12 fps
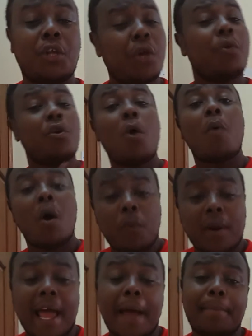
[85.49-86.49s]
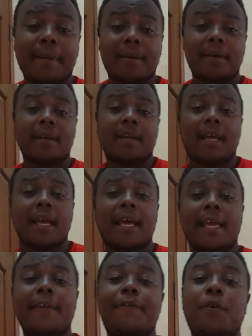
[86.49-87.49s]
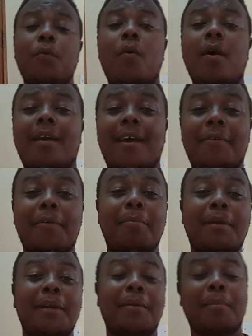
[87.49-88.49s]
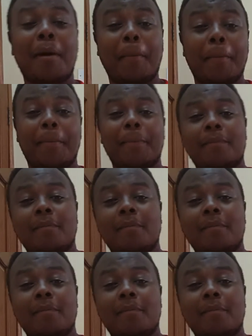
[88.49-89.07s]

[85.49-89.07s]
do you know what would happen if you won 100 million bucks?